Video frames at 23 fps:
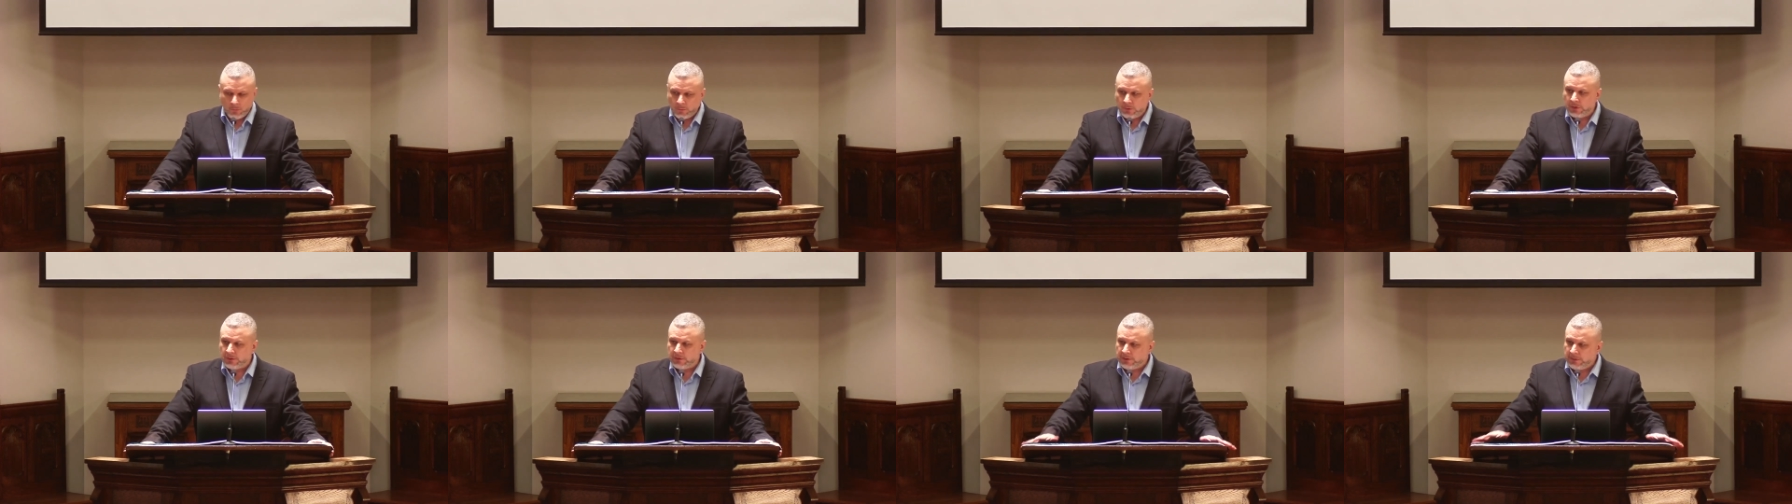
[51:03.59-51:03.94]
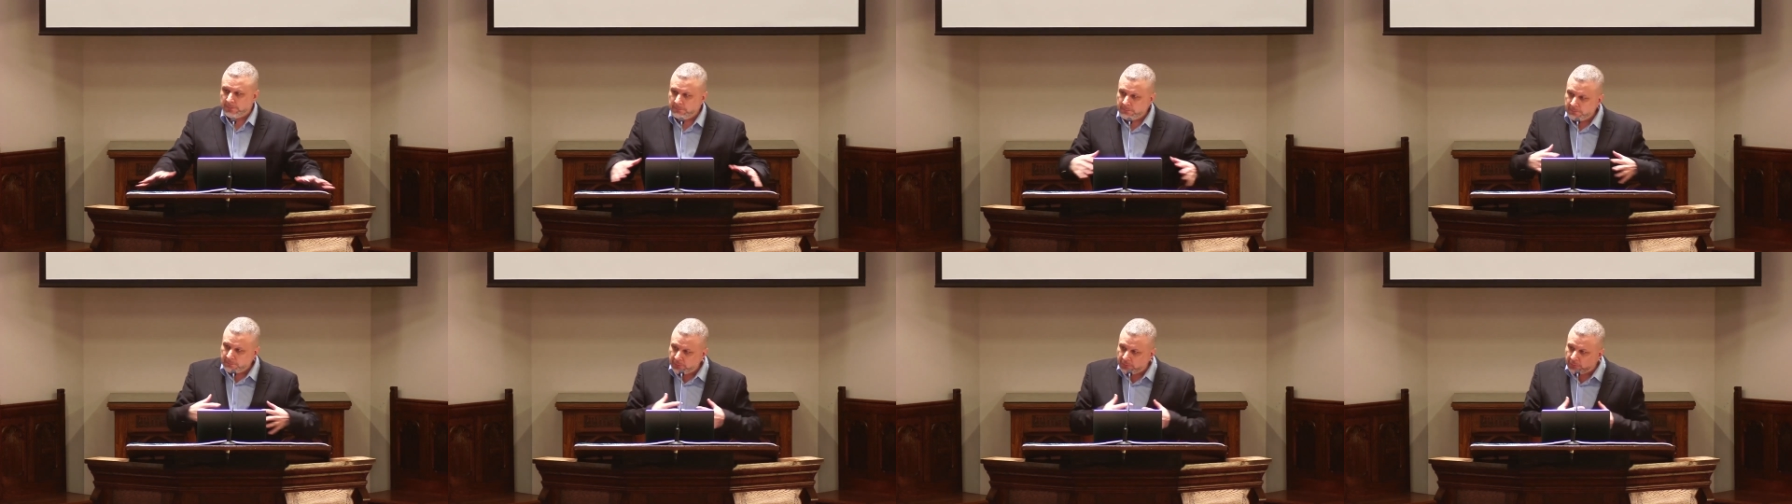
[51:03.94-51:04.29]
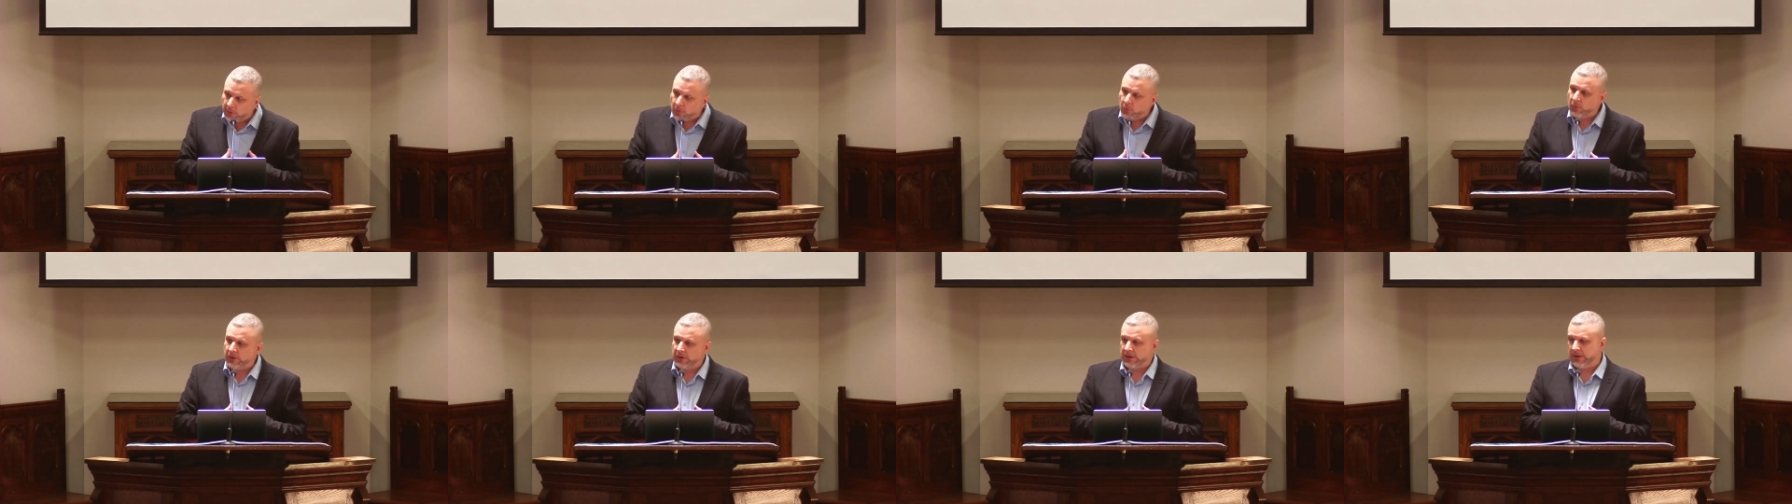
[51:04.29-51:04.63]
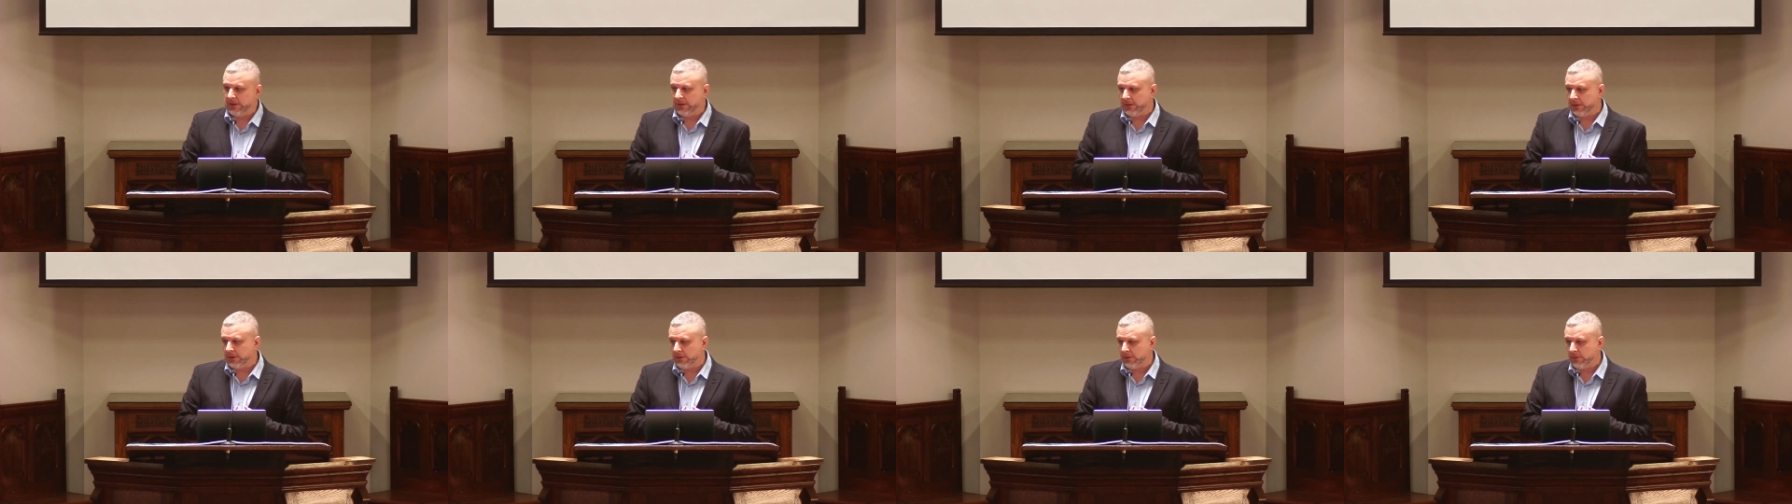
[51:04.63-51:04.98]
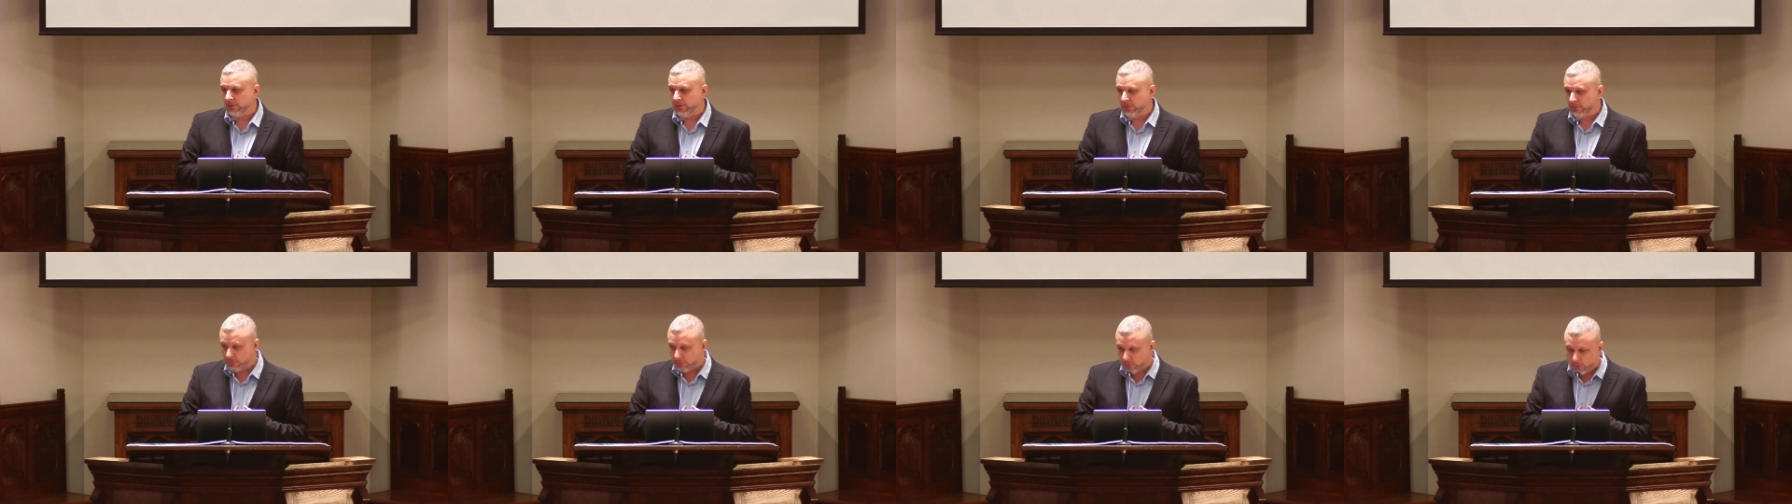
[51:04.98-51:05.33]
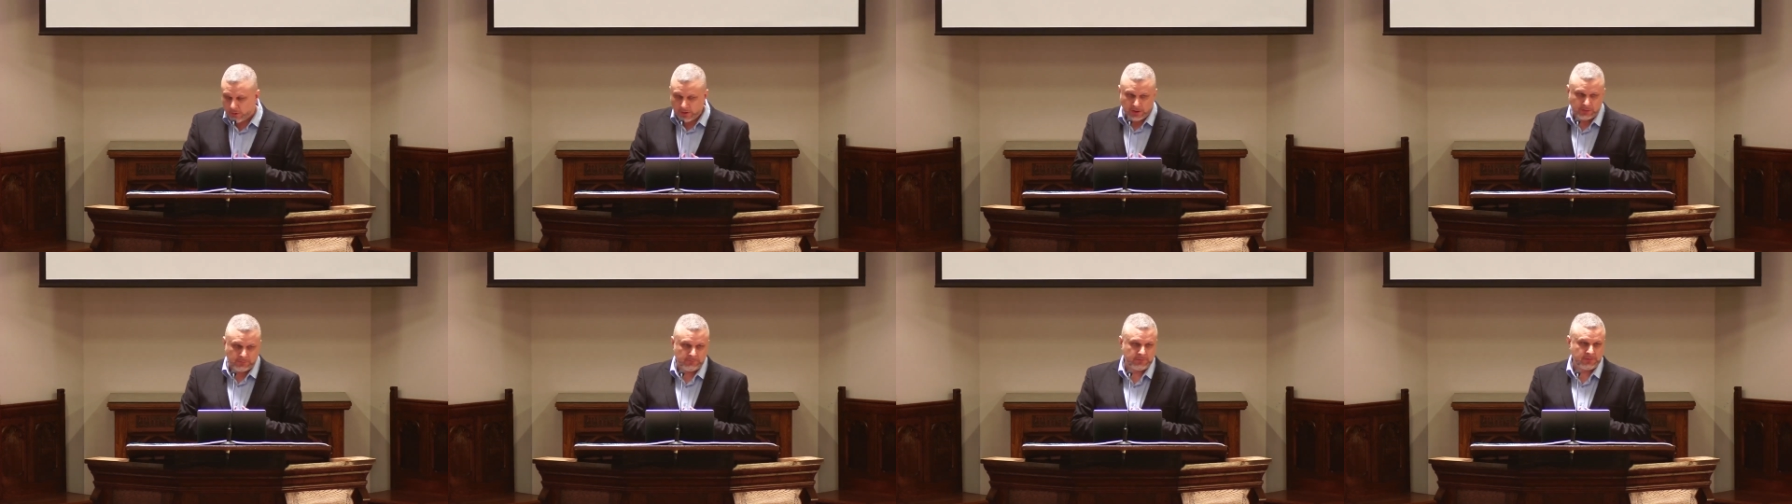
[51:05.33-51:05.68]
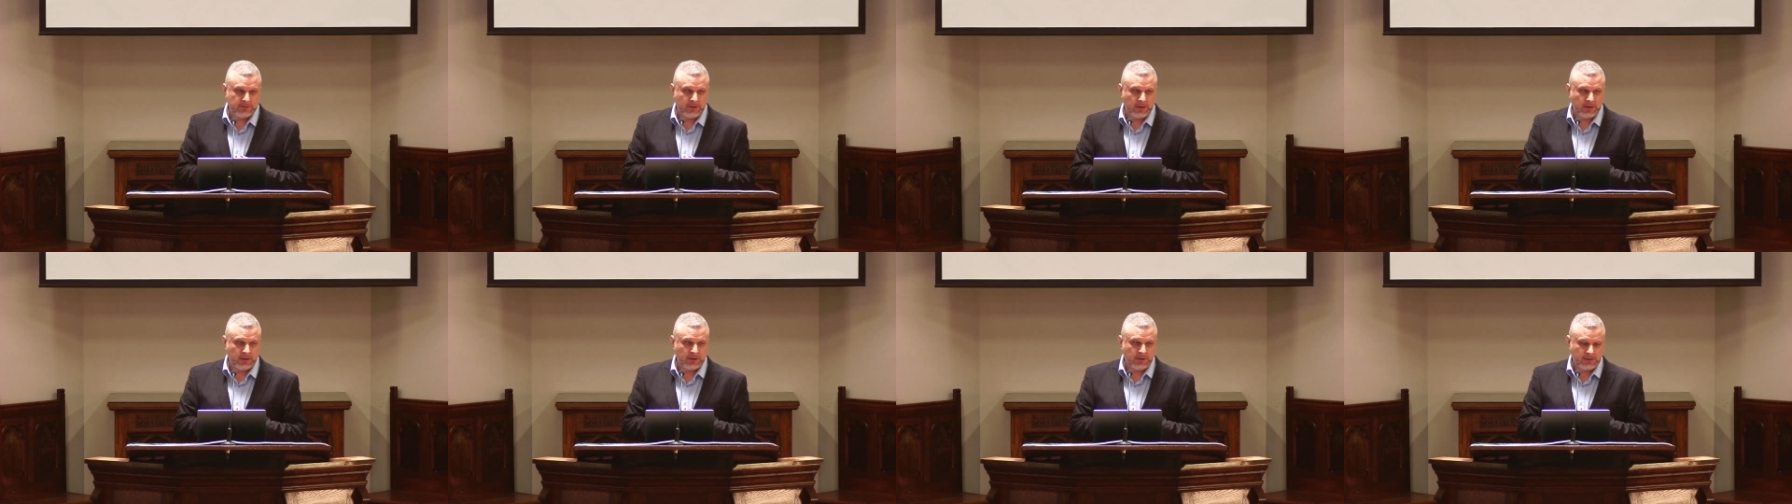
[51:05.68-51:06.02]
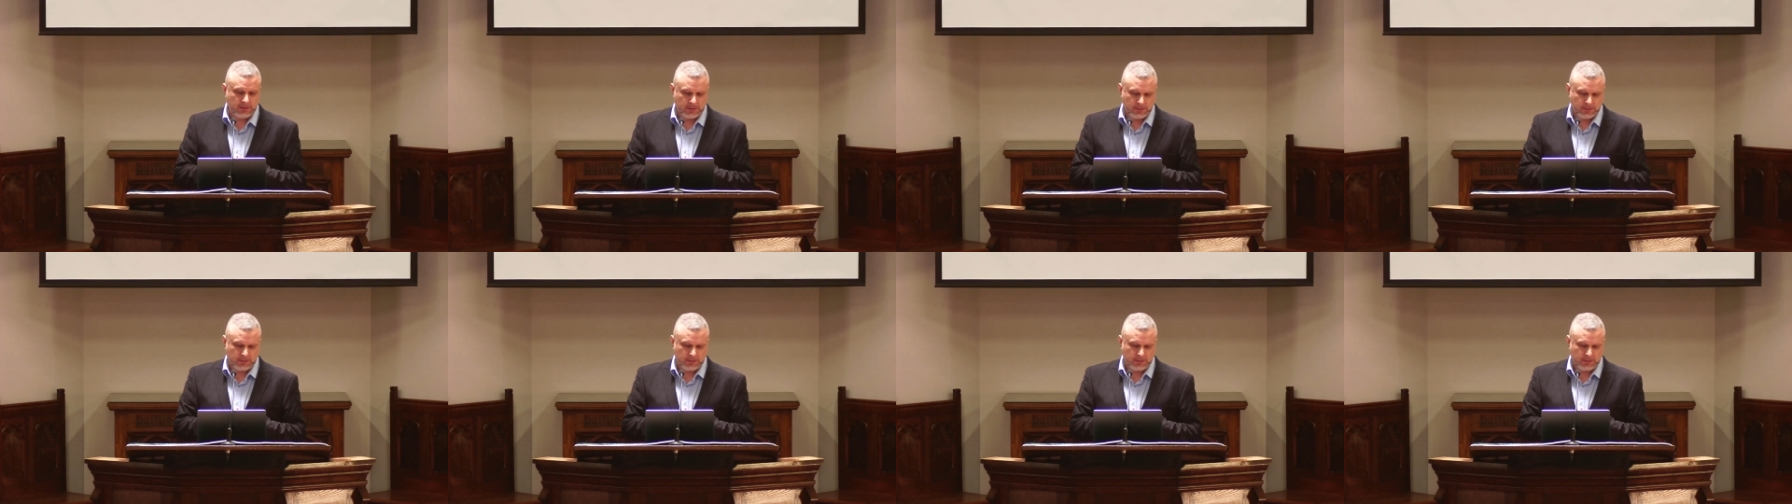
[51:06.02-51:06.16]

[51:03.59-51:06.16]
really broken over what I've done.